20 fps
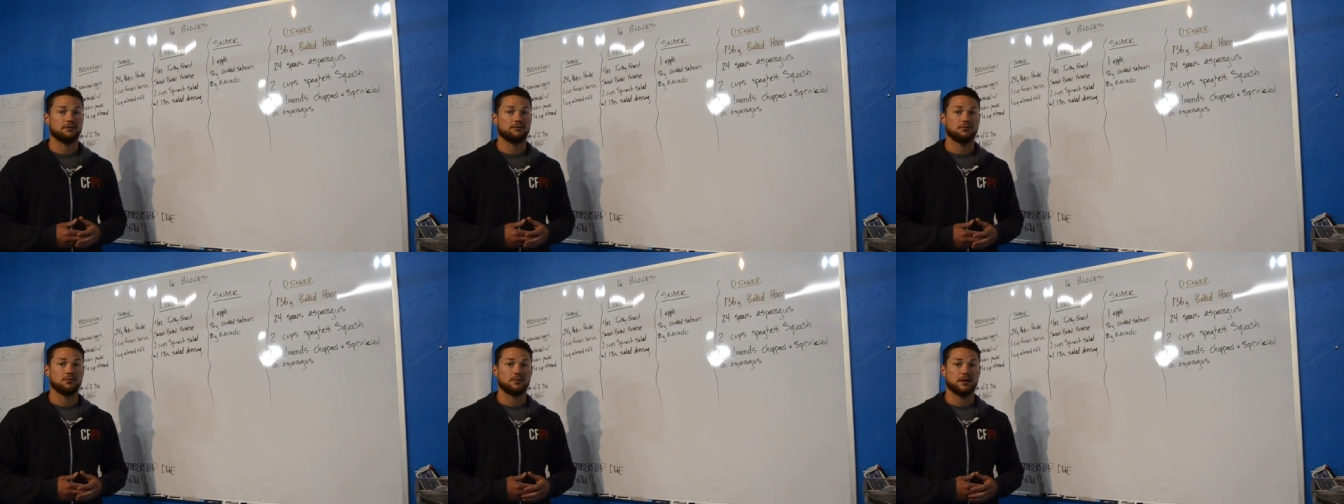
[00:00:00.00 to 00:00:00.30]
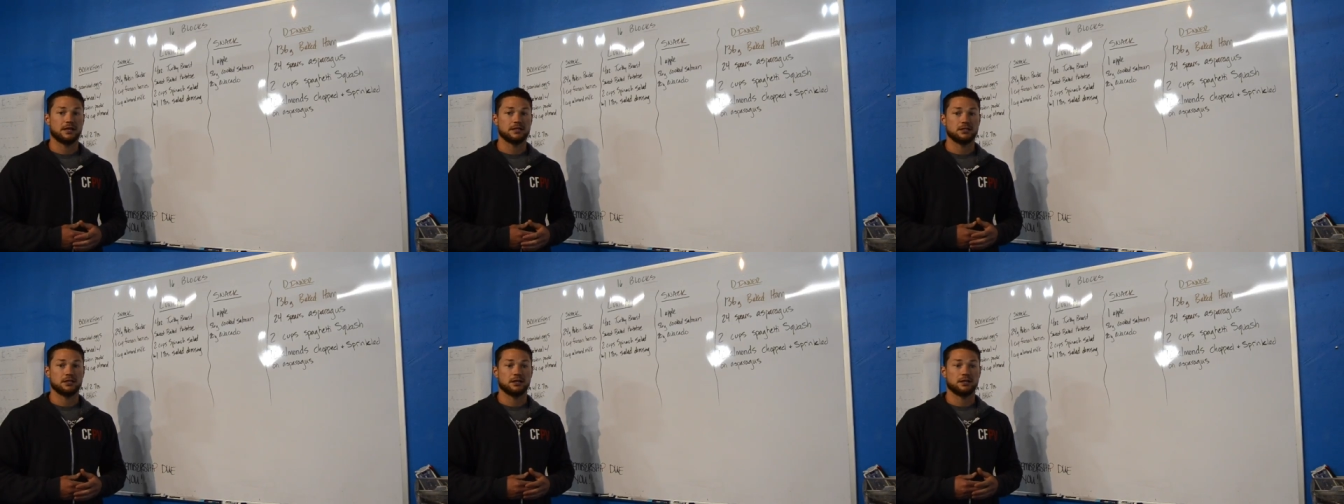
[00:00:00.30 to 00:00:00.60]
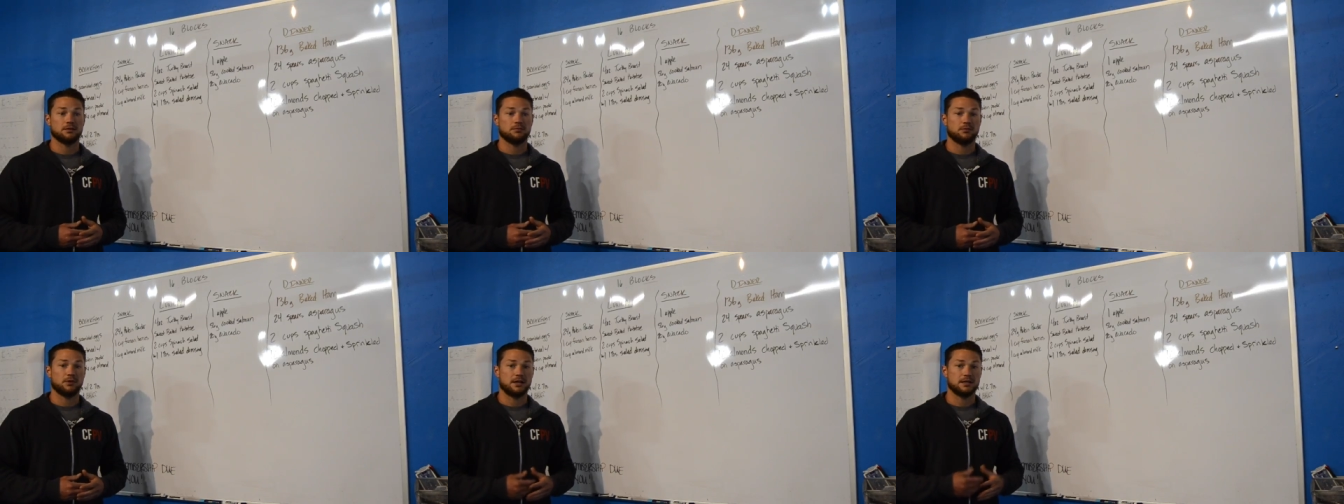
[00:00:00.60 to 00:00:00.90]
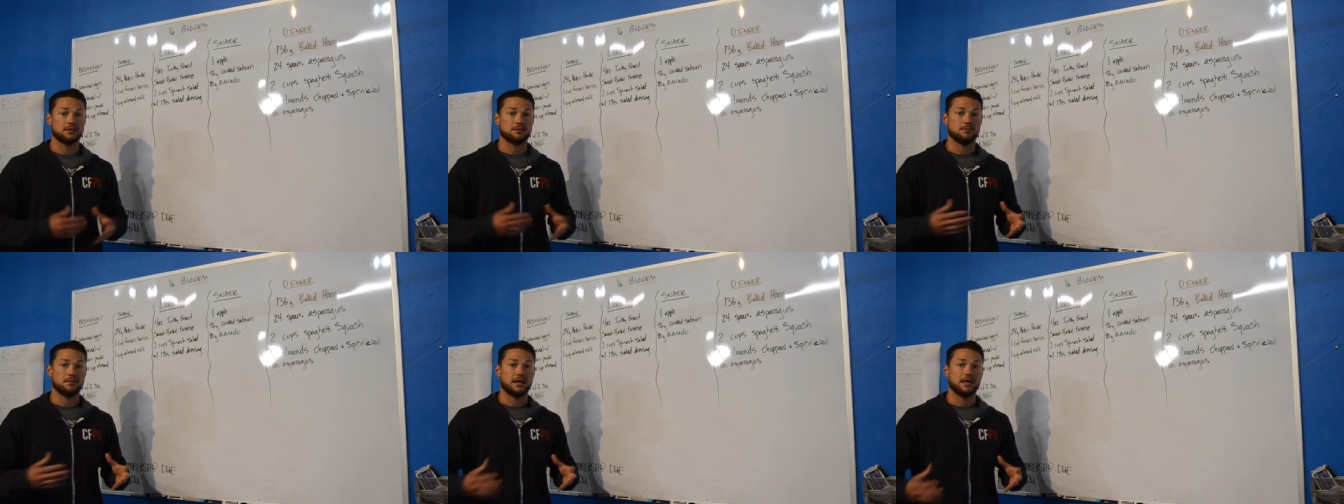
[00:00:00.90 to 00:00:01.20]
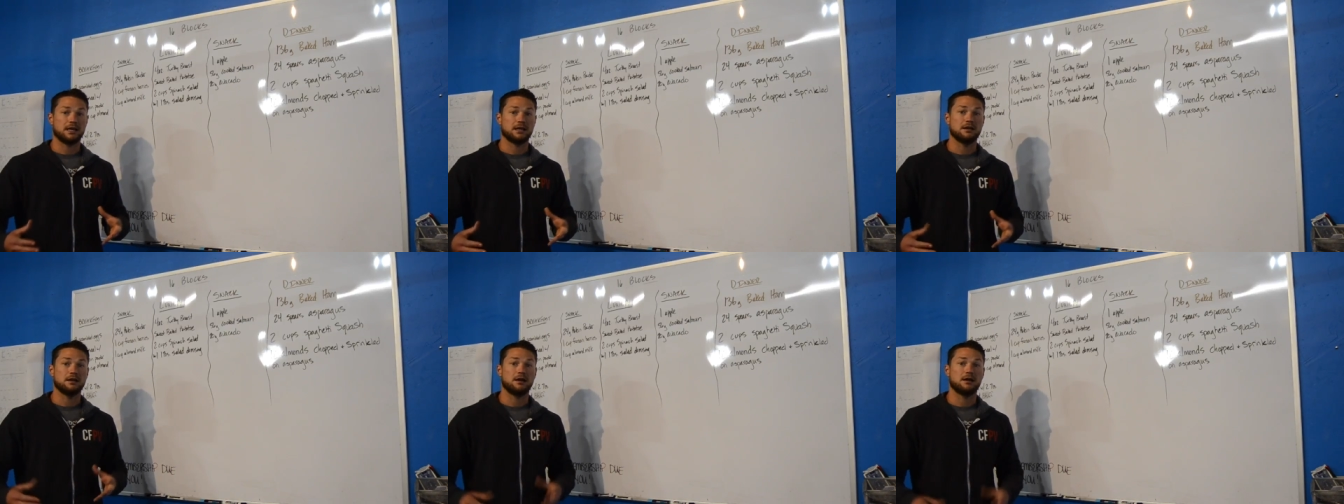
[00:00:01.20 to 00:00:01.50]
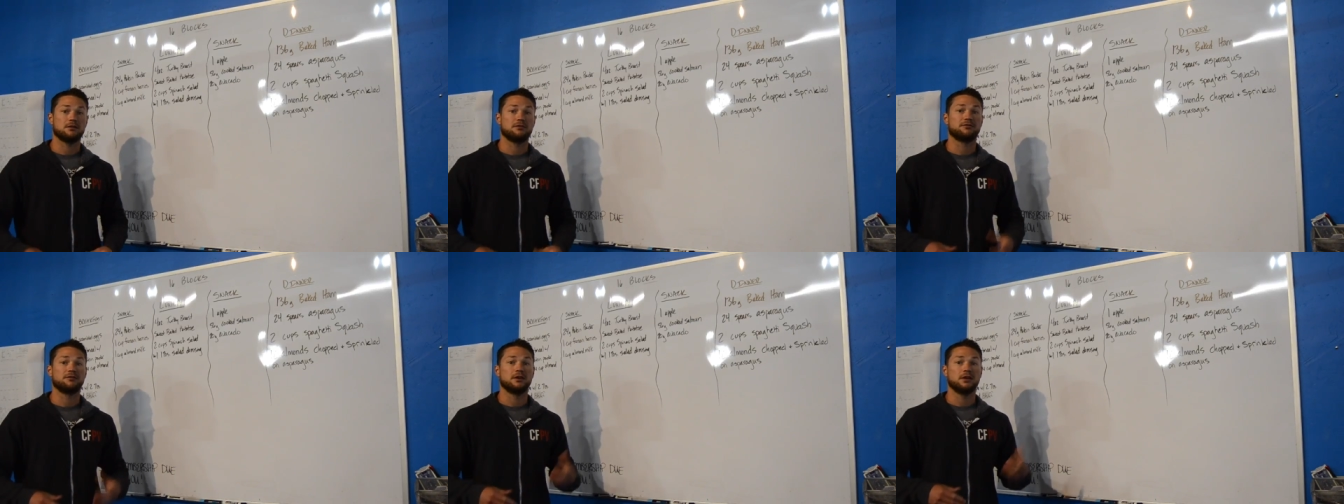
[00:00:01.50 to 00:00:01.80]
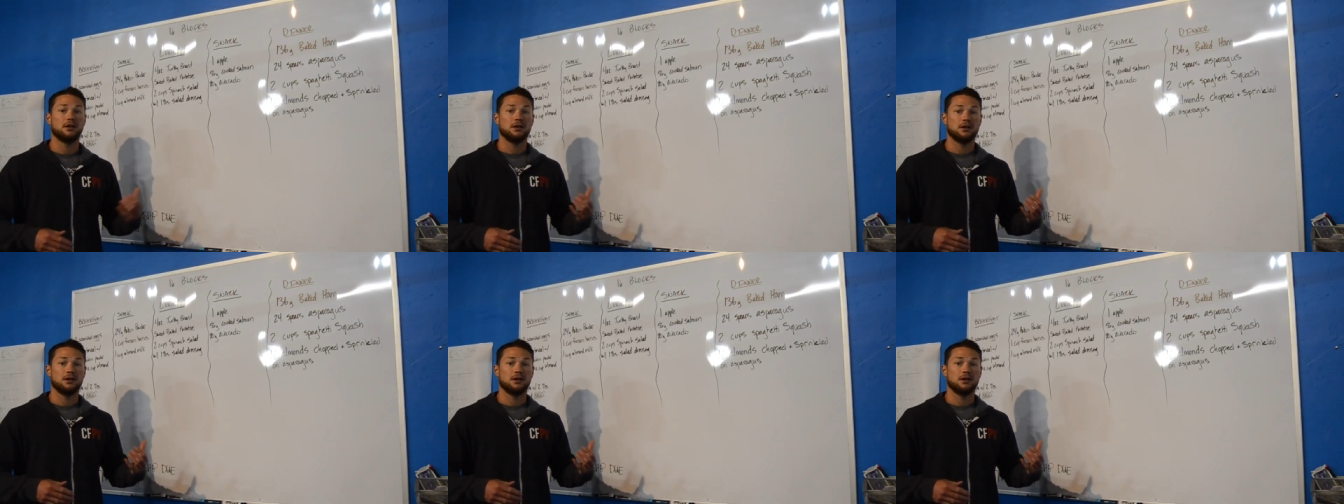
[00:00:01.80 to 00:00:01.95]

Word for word: If you buy chicken breasts, make enough